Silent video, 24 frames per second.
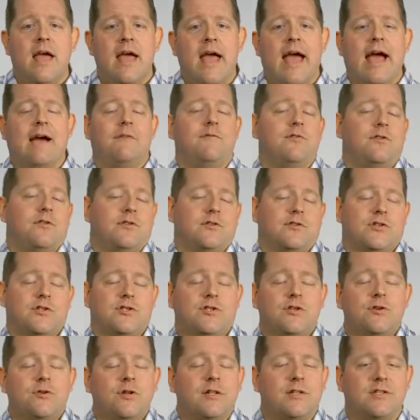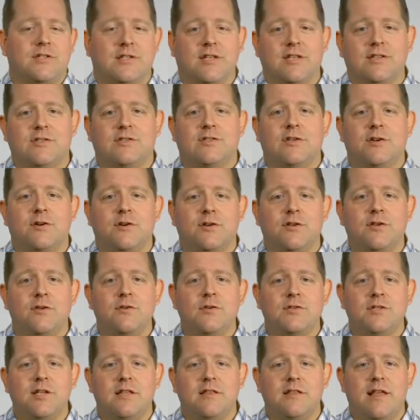have your students consider
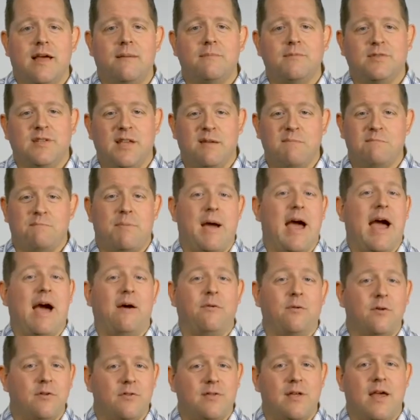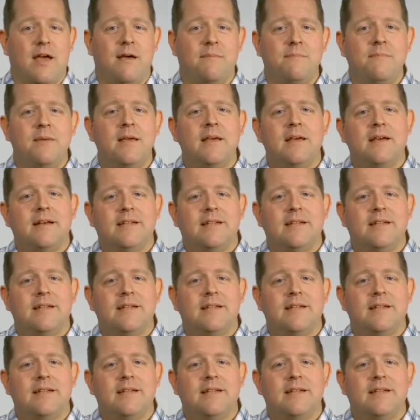using them to empower them